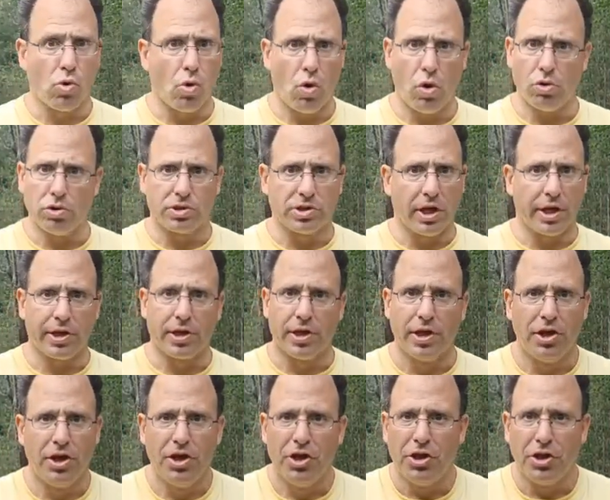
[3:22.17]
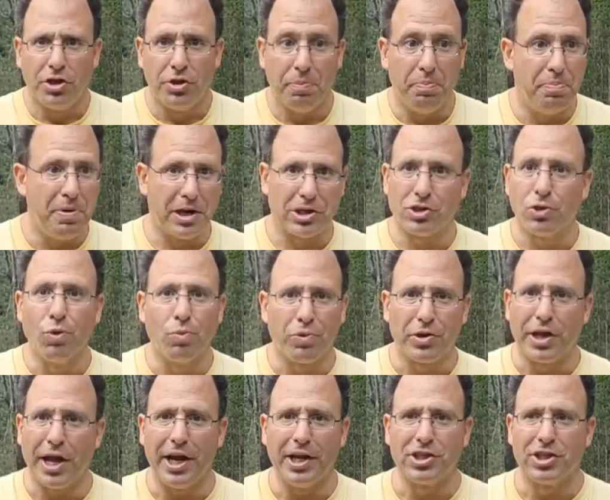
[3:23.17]
oil is like best
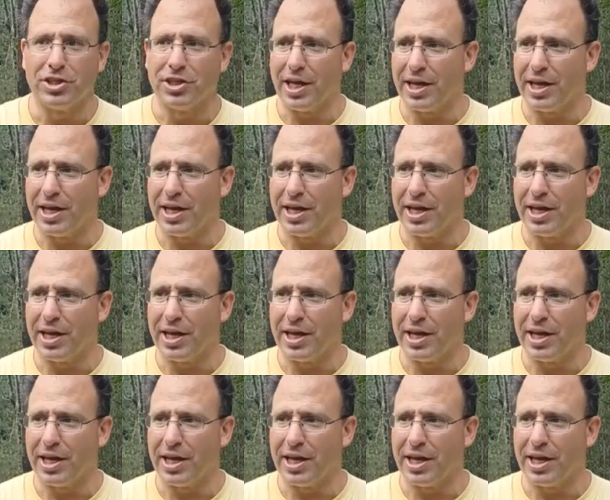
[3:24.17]
lubrication.